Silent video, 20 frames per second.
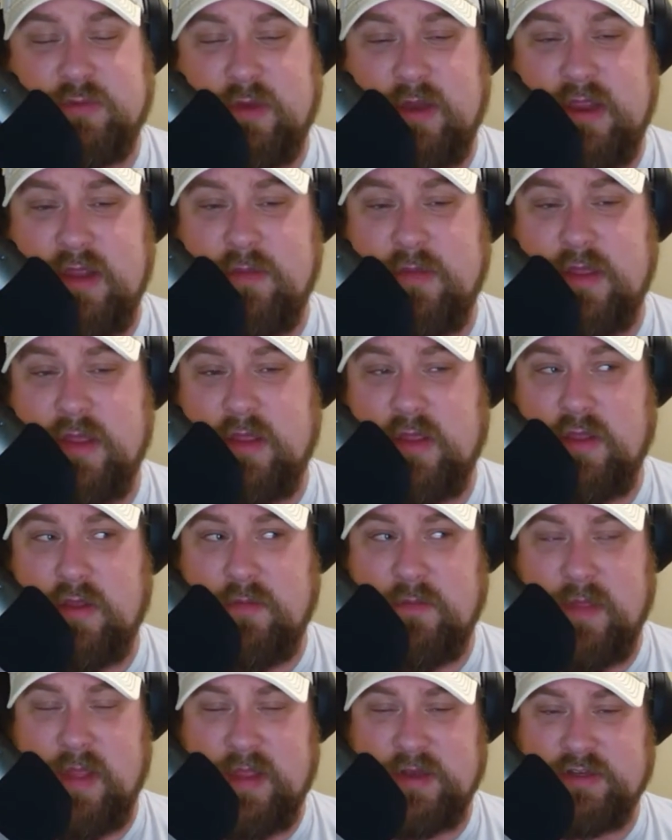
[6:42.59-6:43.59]
Would he be a
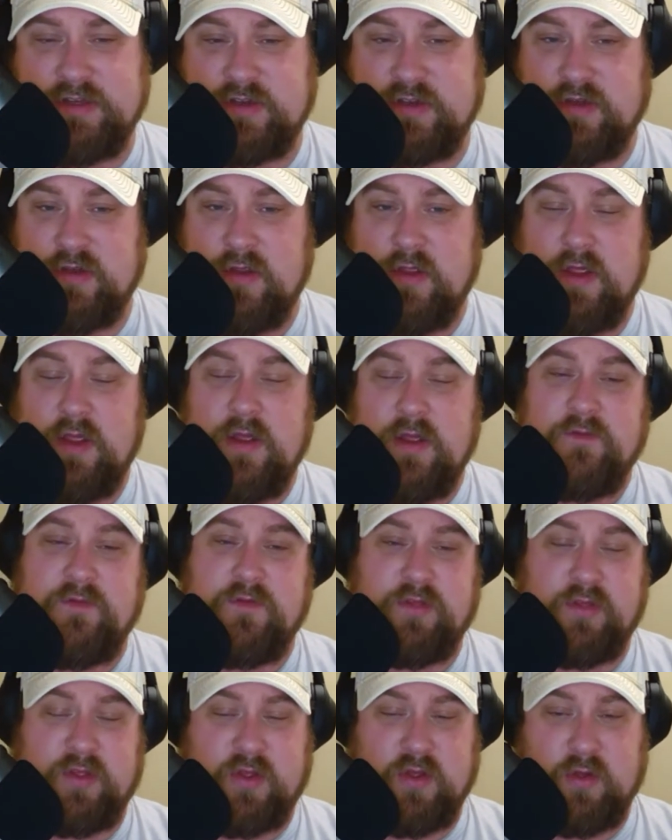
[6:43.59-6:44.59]
good match
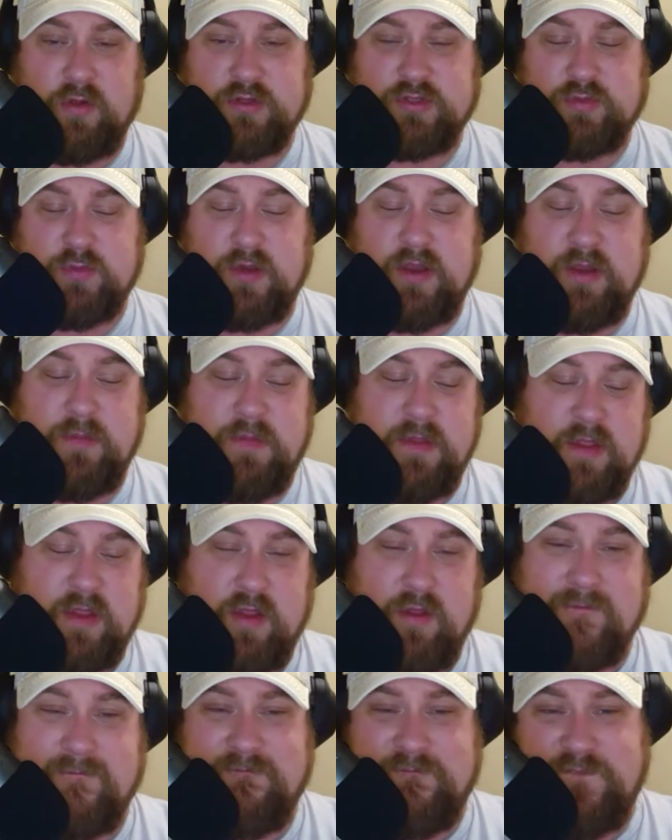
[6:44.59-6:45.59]
for the Colts? Would he be a
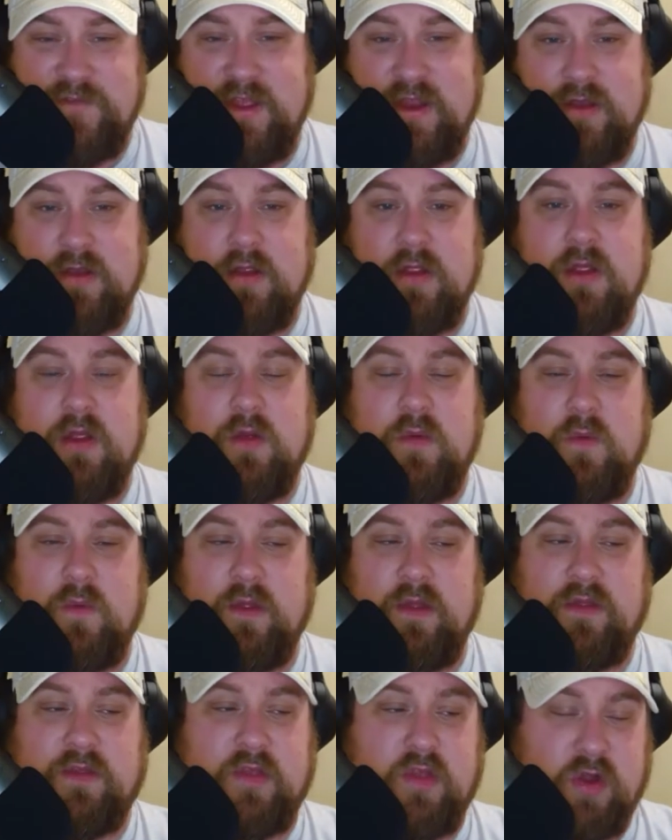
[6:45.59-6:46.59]
good fit
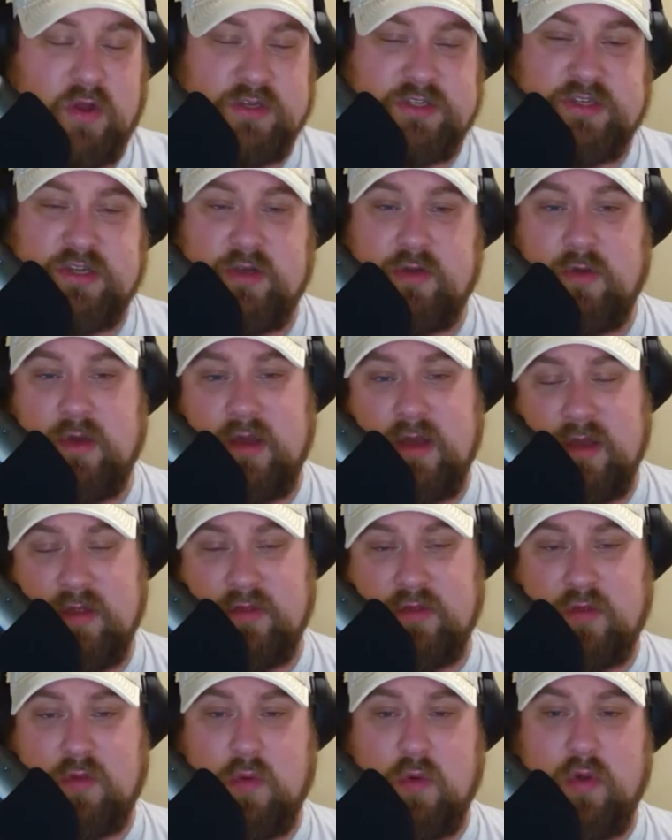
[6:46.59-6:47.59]
with Carson or any
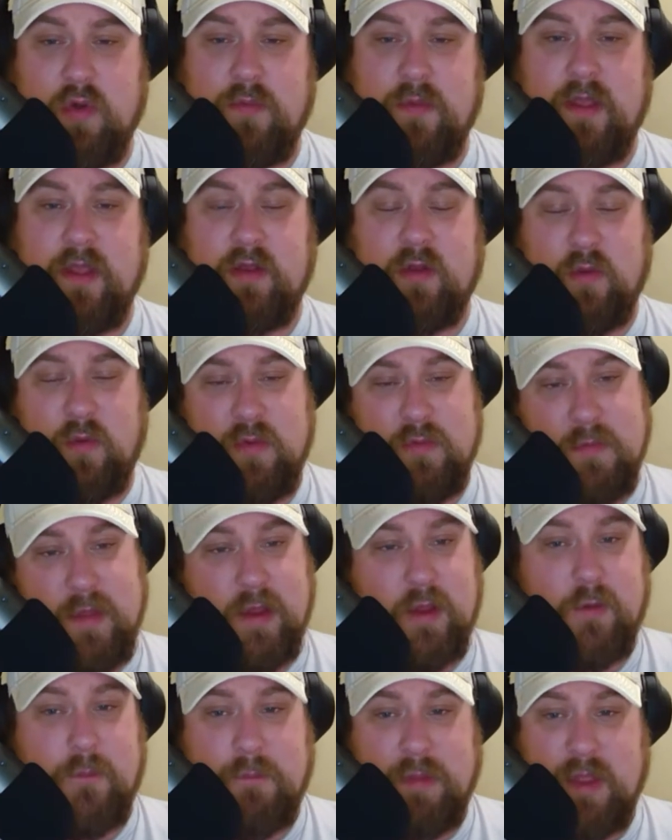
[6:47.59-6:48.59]
other quarterback or with
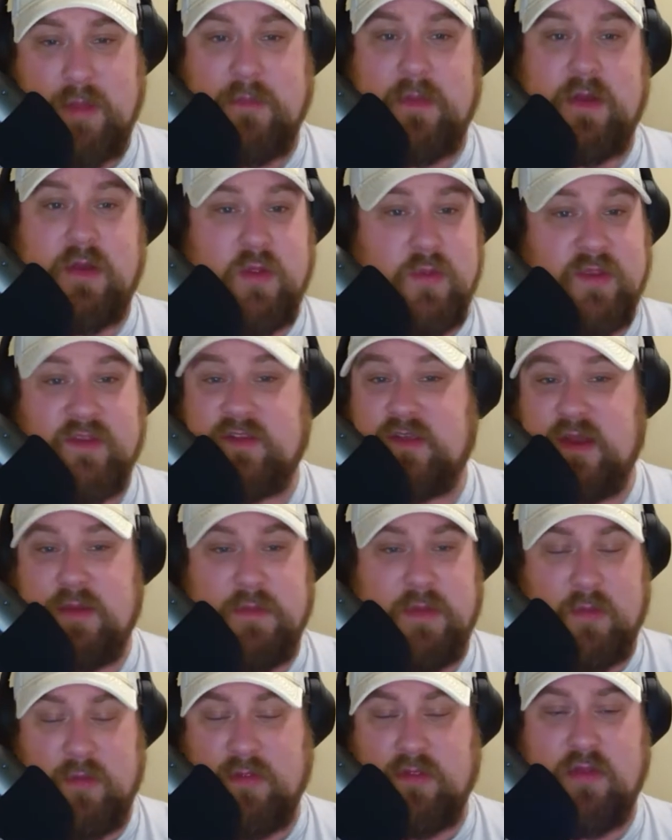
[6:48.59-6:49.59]
Michael Pittman, who he's going to
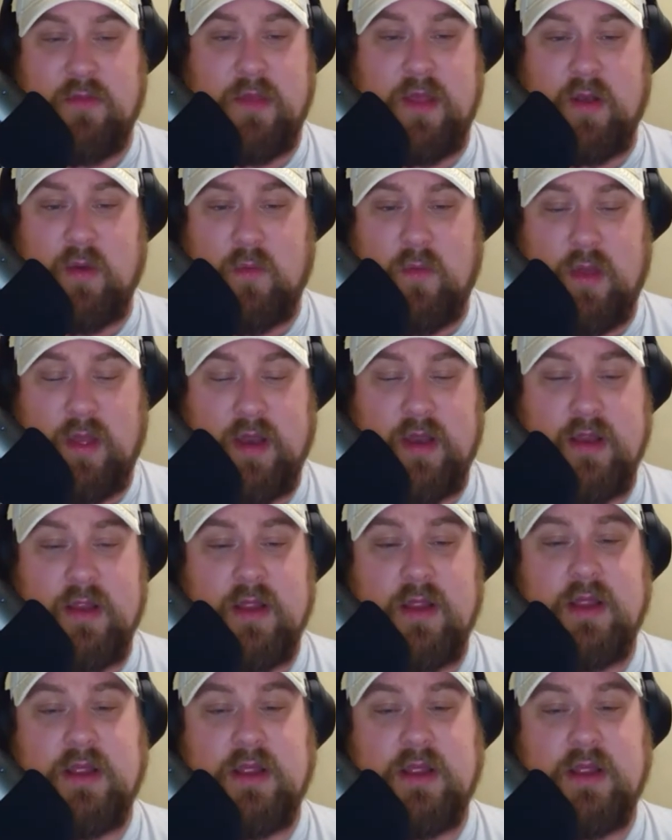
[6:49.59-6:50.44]
be with no matter what?